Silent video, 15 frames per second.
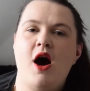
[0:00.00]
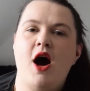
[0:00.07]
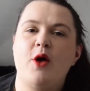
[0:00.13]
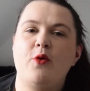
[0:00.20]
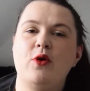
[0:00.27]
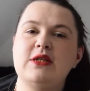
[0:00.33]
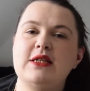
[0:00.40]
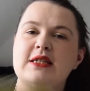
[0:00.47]
I
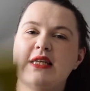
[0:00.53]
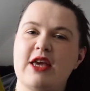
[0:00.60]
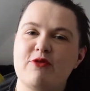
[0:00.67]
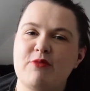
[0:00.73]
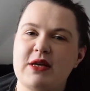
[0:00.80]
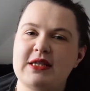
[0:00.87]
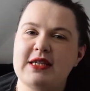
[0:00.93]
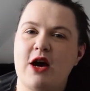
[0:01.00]
wanted to give
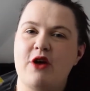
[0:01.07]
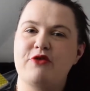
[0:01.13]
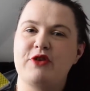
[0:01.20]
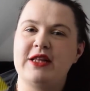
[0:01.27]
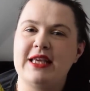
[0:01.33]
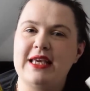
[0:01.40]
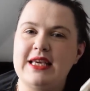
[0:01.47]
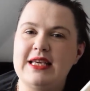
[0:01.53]
myself
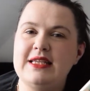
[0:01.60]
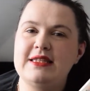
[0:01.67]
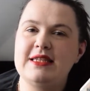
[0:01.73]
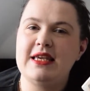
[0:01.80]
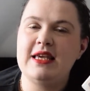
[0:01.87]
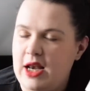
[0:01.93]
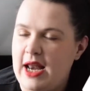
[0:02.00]
an easy,